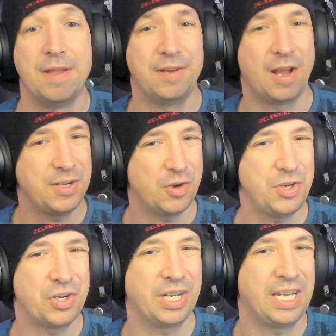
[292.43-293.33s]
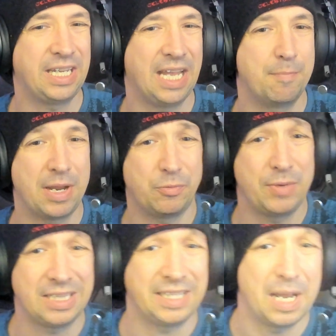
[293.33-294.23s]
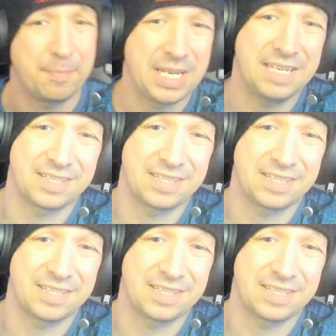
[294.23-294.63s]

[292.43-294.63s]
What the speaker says: Now, I know you're going to get my weekly updates